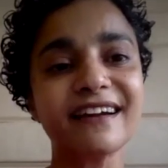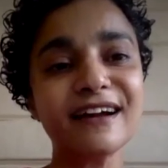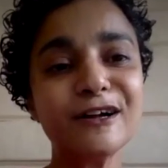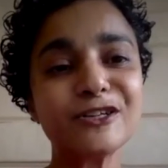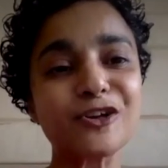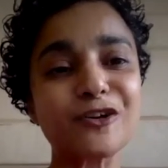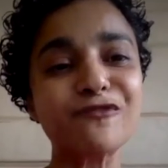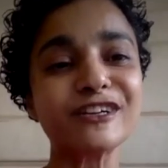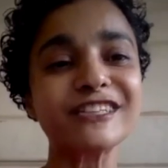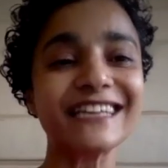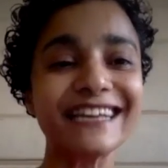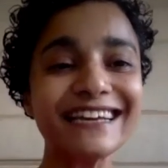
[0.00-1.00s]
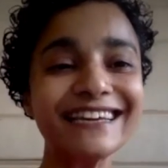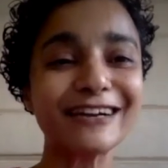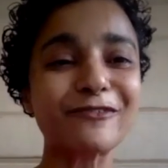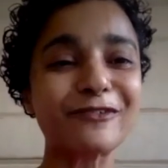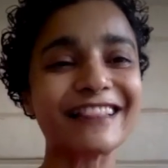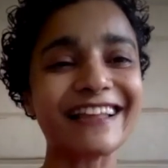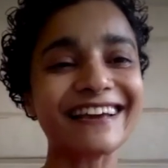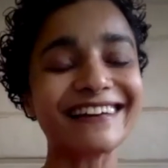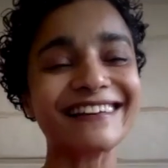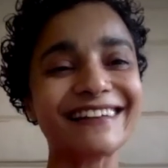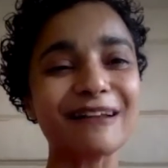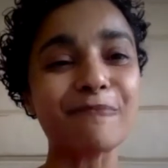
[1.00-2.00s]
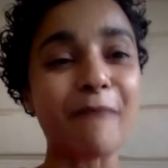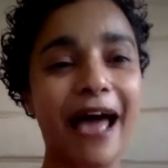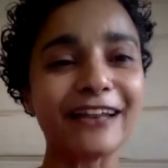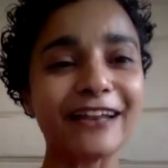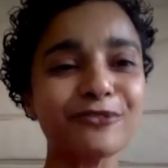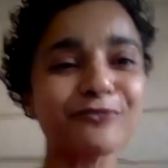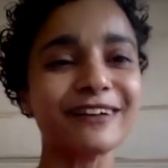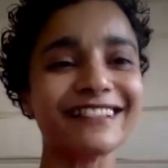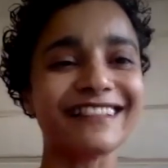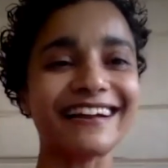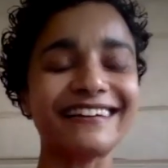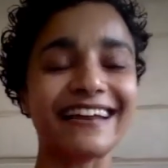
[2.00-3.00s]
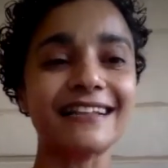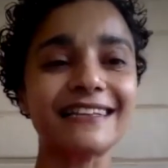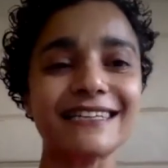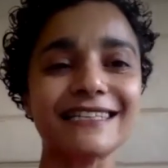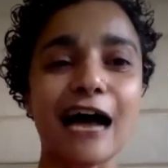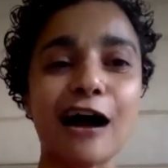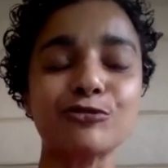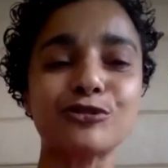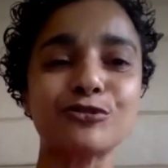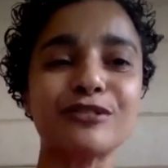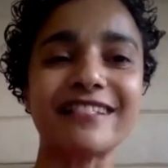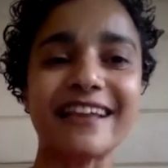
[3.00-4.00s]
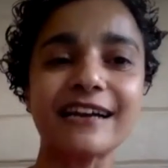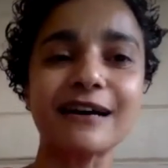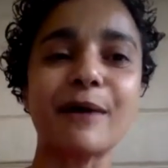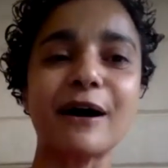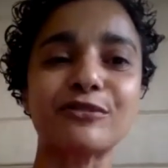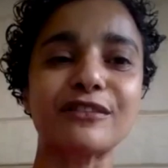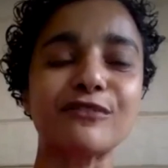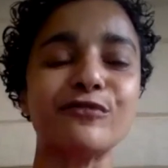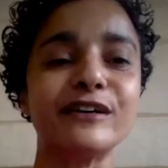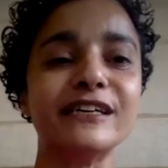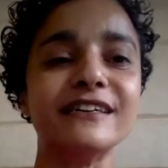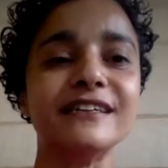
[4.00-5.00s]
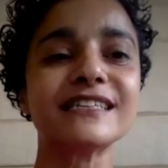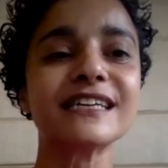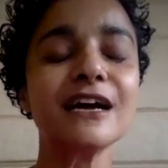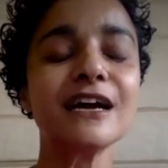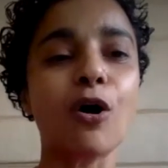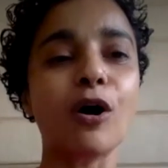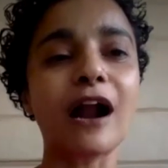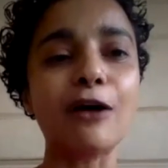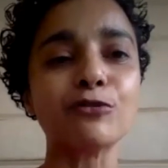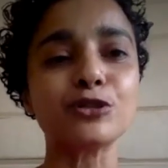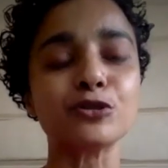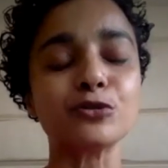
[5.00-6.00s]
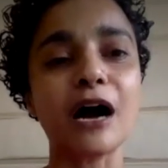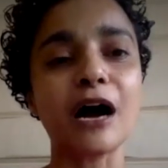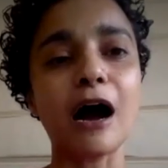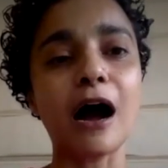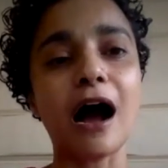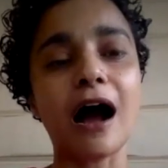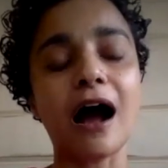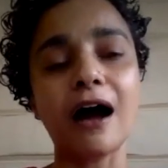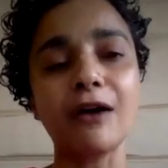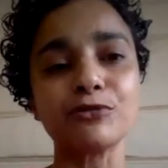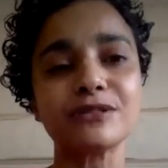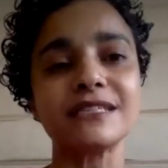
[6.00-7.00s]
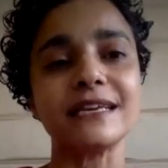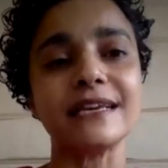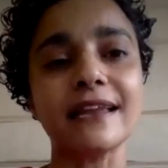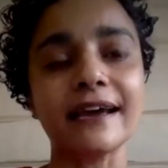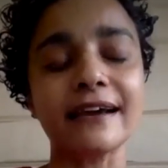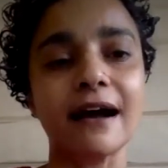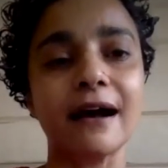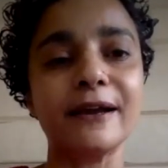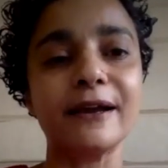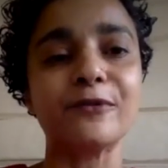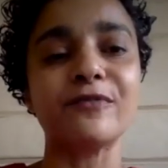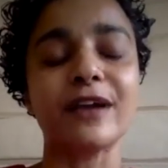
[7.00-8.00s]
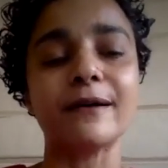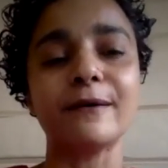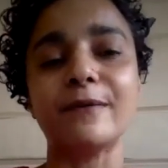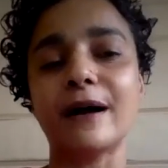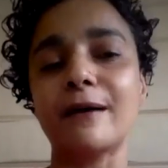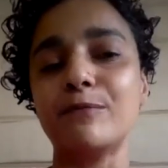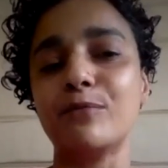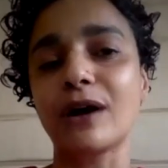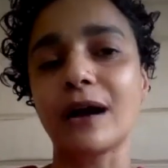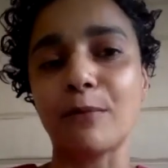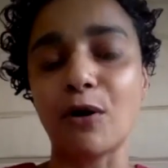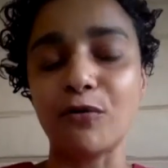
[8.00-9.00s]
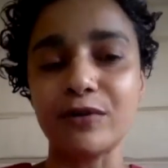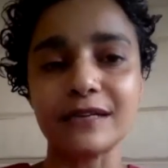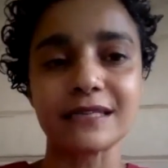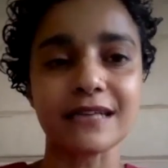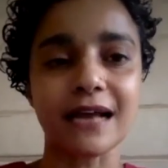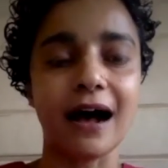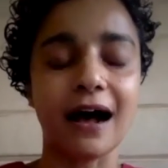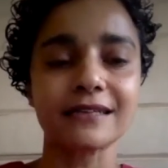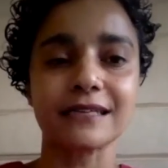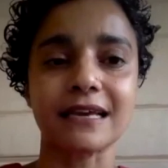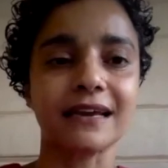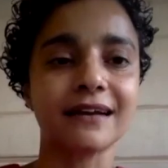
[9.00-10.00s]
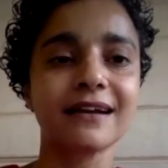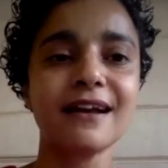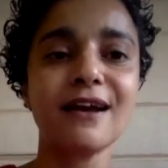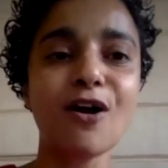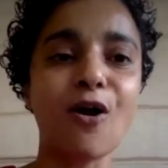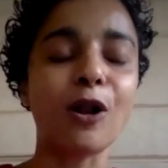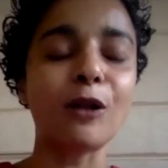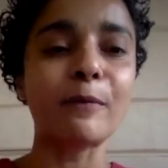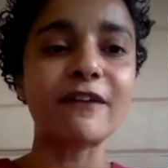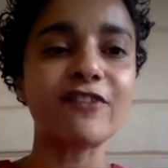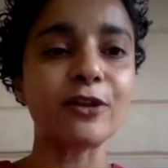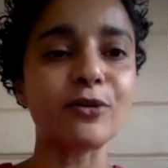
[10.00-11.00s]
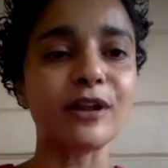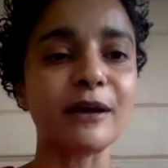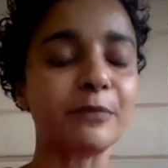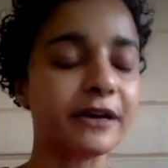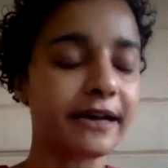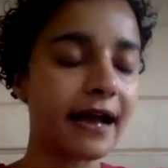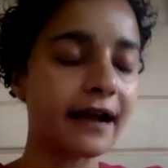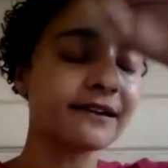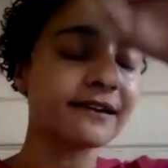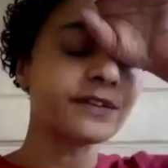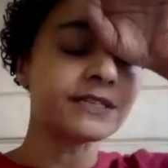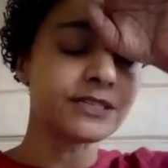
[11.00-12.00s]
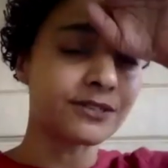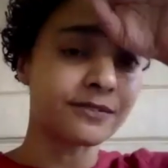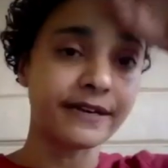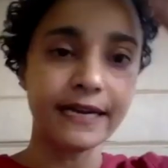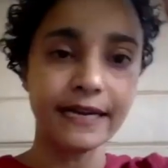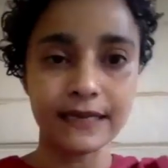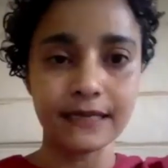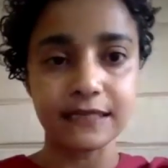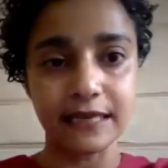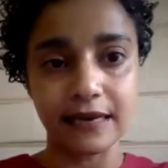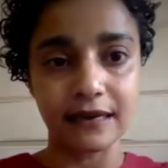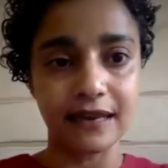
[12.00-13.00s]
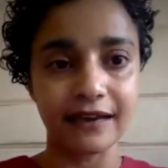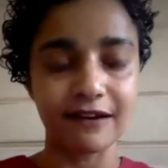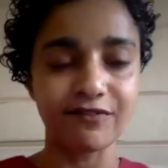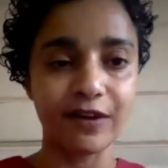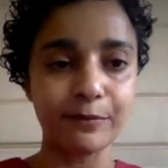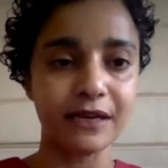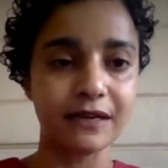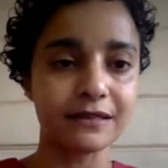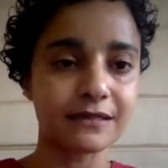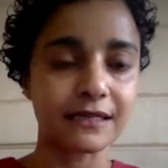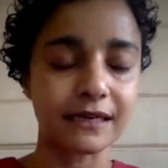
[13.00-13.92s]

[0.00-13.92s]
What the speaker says: So if we're sitting here with like a little manual that tells us how to think about the world, or how to see like a, you know, a book I'm always asking all my fellow library activists to read is Seeing Like a Feminist.